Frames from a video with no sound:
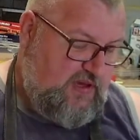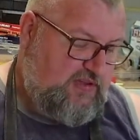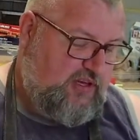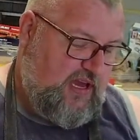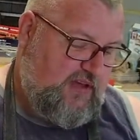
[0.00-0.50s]

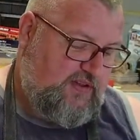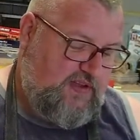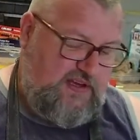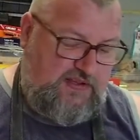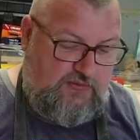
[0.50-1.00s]
yeah, so
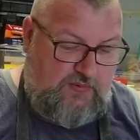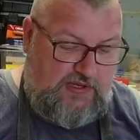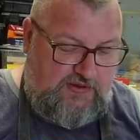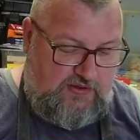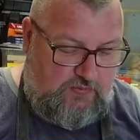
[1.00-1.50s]
these are the
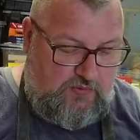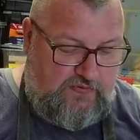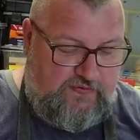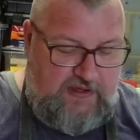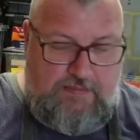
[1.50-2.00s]
ones that will
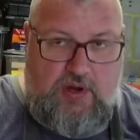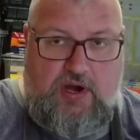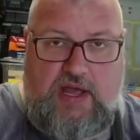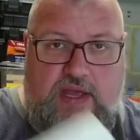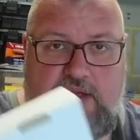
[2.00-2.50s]
fit
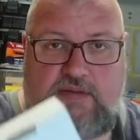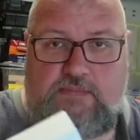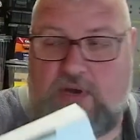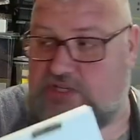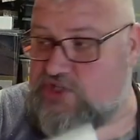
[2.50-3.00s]
my
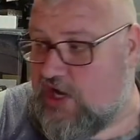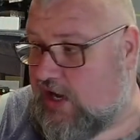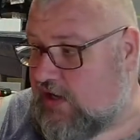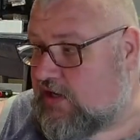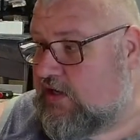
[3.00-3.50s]

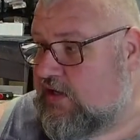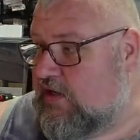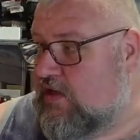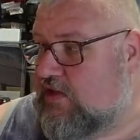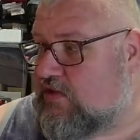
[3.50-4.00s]
chuck.
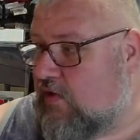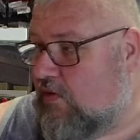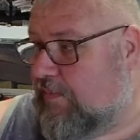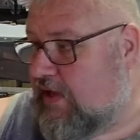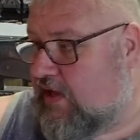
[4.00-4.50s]
So I'll
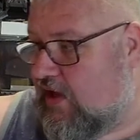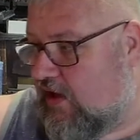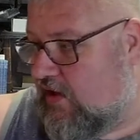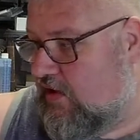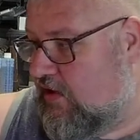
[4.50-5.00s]
be
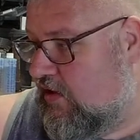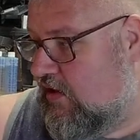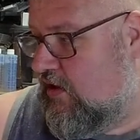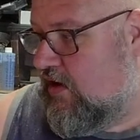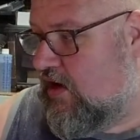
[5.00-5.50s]

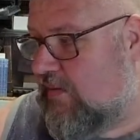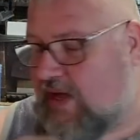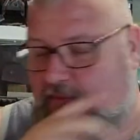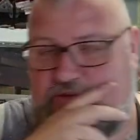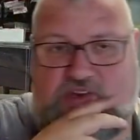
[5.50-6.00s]

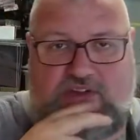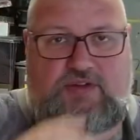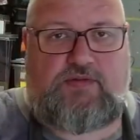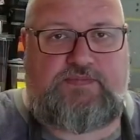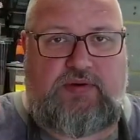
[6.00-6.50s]
able to
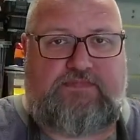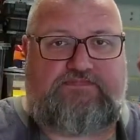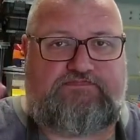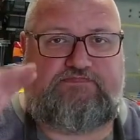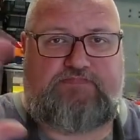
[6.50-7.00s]
sort of put
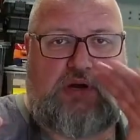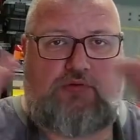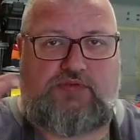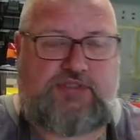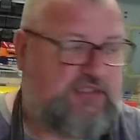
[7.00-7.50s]

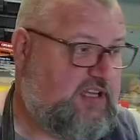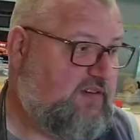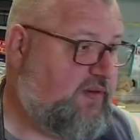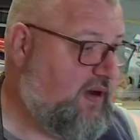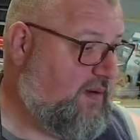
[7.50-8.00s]
bowls and stuff
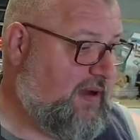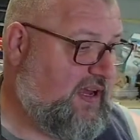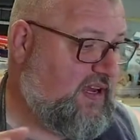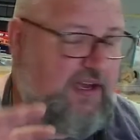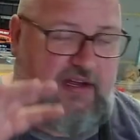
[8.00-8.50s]
when I
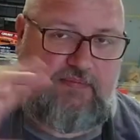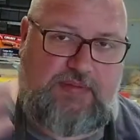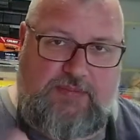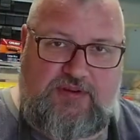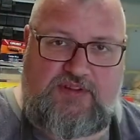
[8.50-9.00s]
make it. I'll be
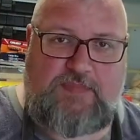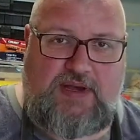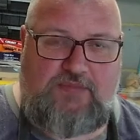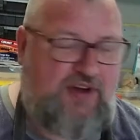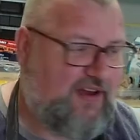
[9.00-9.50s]
able to spin
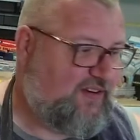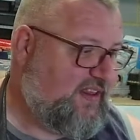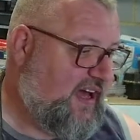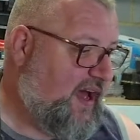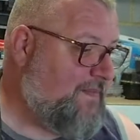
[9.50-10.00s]
them around in that.